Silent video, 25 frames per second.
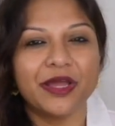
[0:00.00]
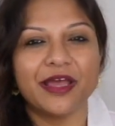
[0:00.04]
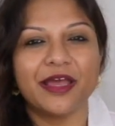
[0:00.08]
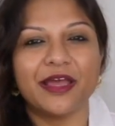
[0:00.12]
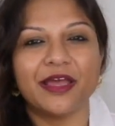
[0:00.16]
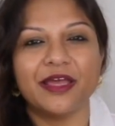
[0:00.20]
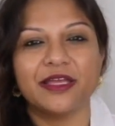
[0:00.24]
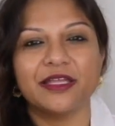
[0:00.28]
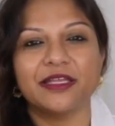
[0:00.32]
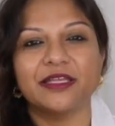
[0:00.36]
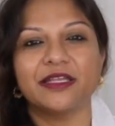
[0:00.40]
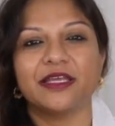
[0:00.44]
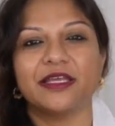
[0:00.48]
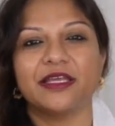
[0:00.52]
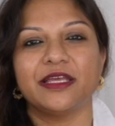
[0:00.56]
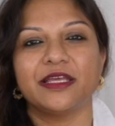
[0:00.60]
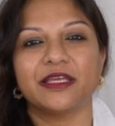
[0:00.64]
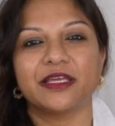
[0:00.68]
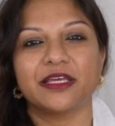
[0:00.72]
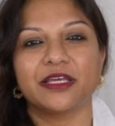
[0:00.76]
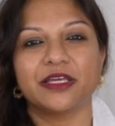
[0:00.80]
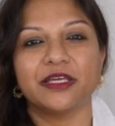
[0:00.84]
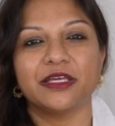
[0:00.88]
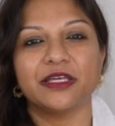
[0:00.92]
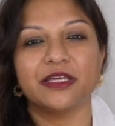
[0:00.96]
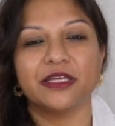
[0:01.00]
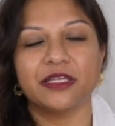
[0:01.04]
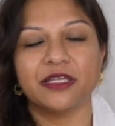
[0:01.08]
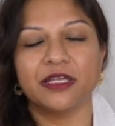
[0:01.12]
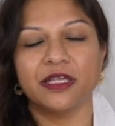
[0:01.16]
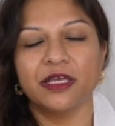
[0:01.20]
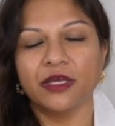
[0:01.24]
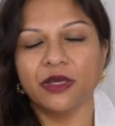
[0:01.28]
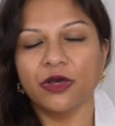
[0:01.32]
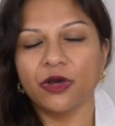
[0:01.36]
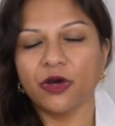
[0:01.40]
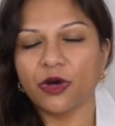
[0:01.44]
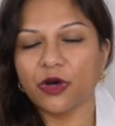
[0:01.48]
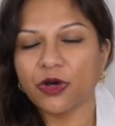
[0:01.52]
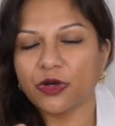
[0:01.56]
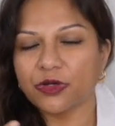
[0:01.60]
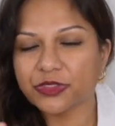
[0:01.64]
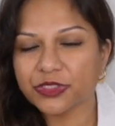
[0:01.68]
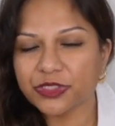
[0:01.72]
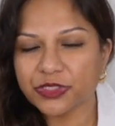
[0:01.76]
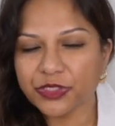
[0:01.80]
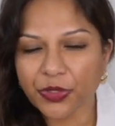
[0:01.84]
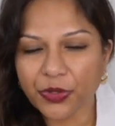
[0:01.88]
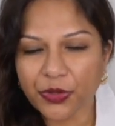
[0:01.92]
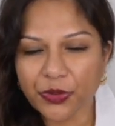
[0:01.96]
and it can
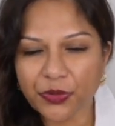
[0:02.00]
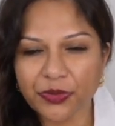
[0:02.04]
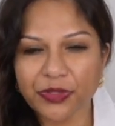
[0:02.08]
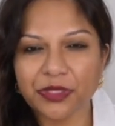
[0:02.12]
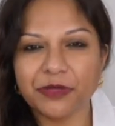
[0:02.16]
also